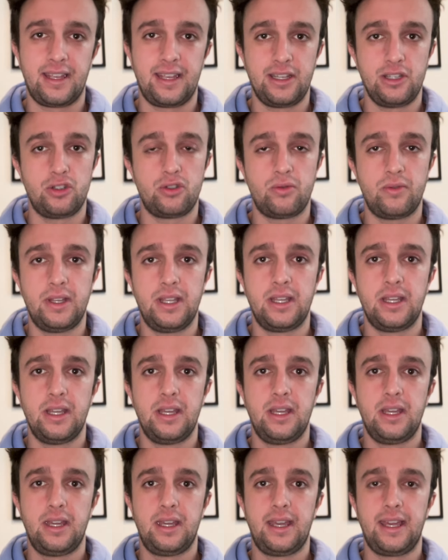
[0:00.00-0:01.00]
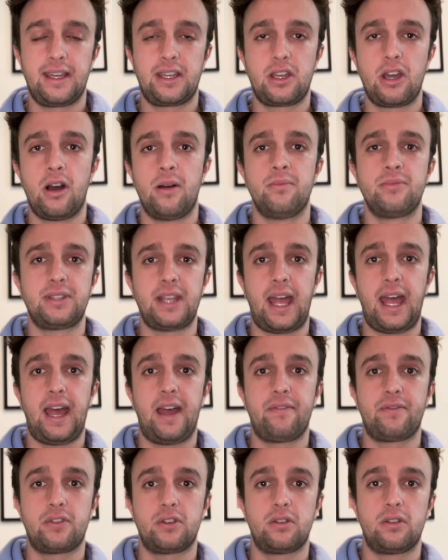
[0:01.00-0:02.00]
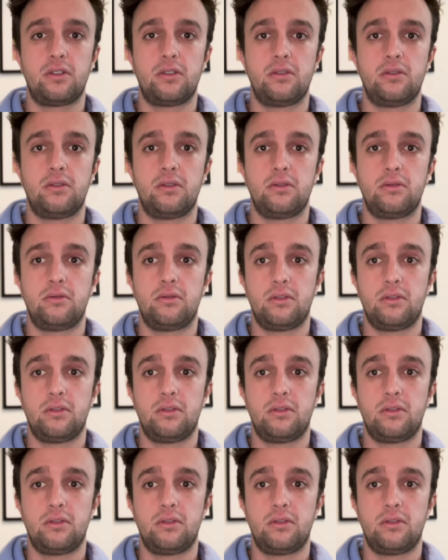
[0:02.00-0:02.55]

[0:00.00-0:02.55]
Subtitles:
injury, it comes after